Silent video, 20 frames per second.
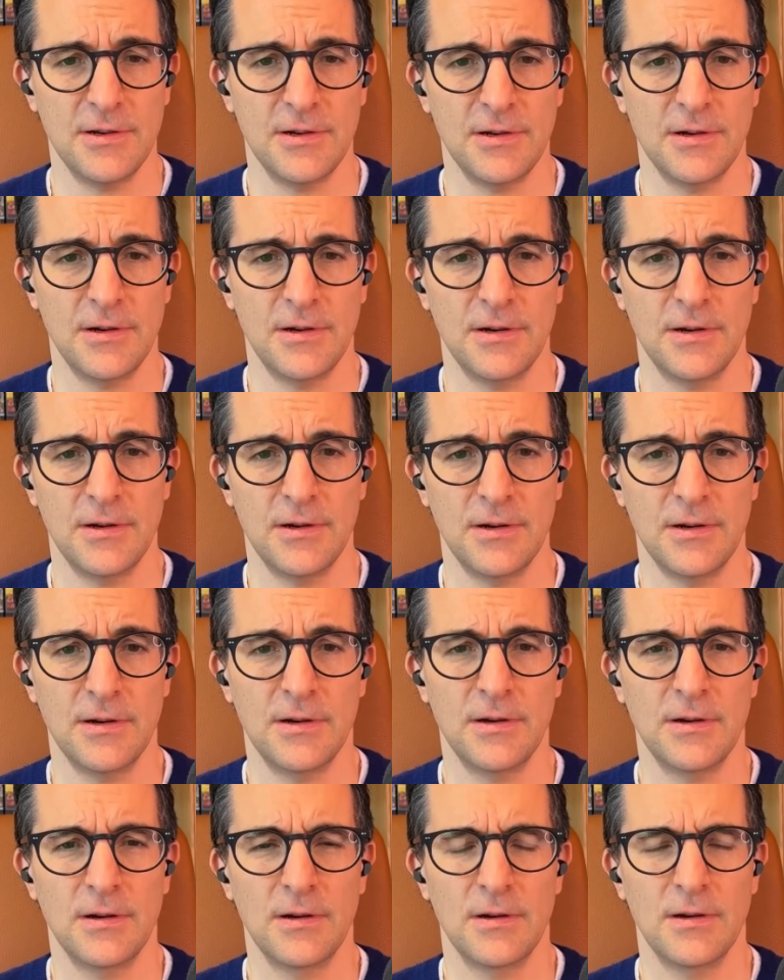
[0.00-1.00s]

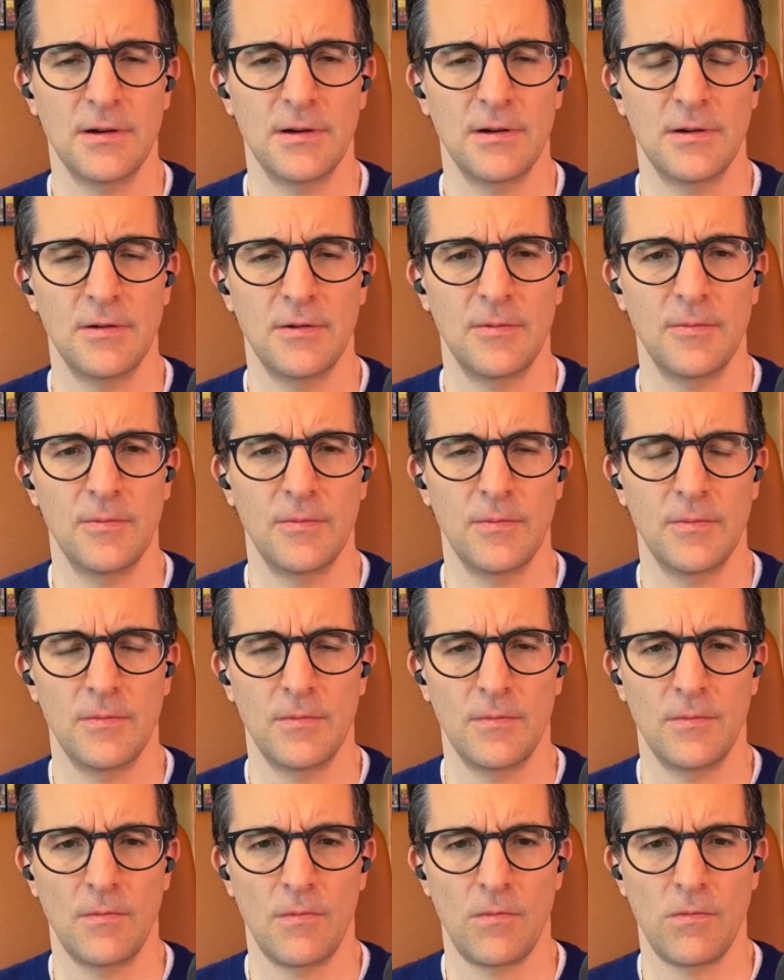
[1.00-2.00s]

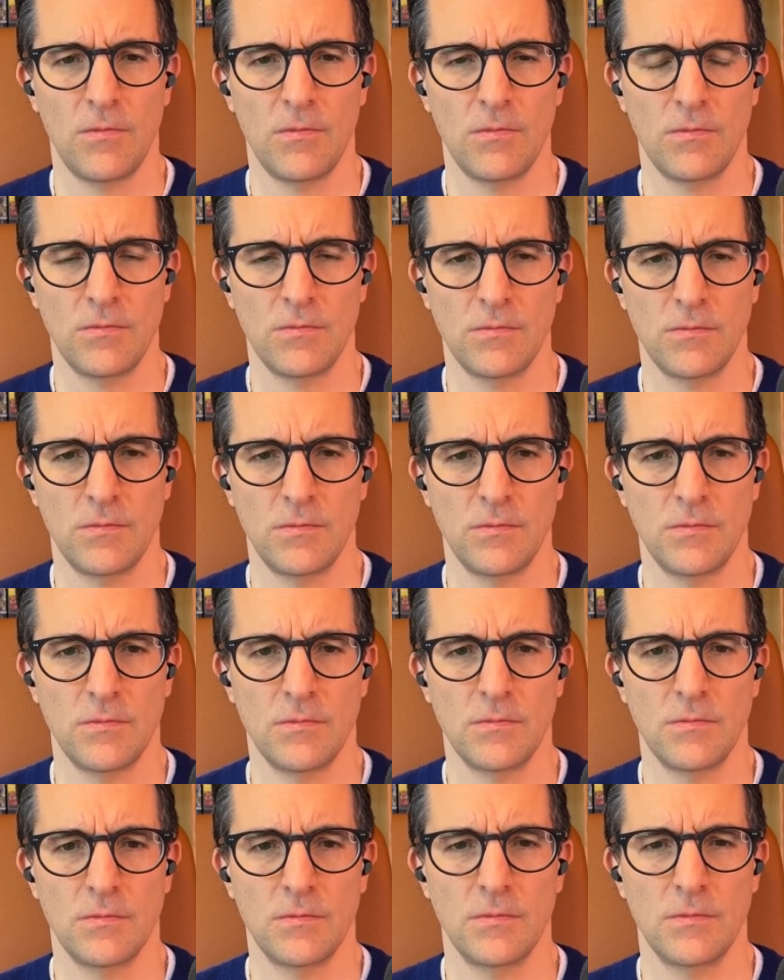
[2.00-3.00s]

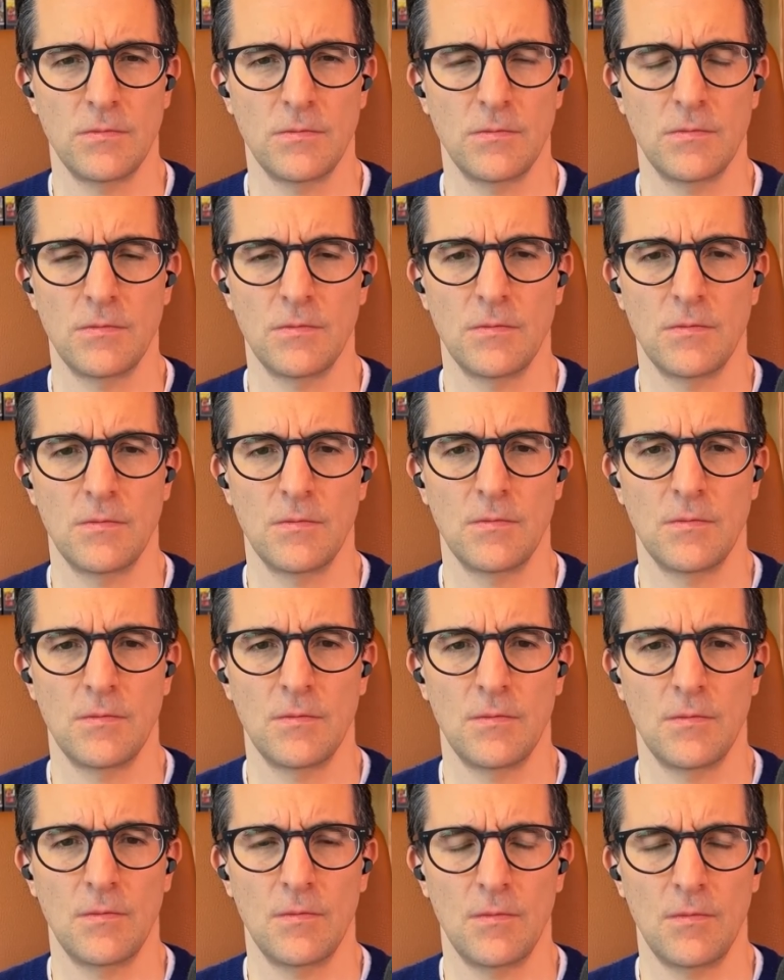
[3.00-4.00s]

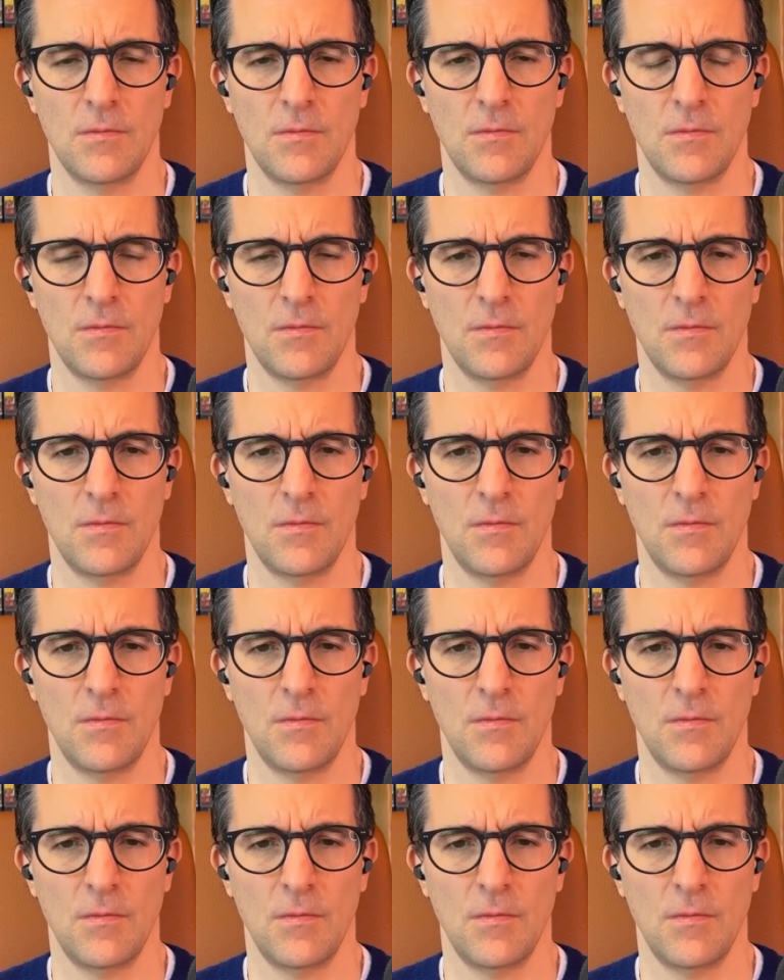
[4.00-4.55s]
This person isn't speaking.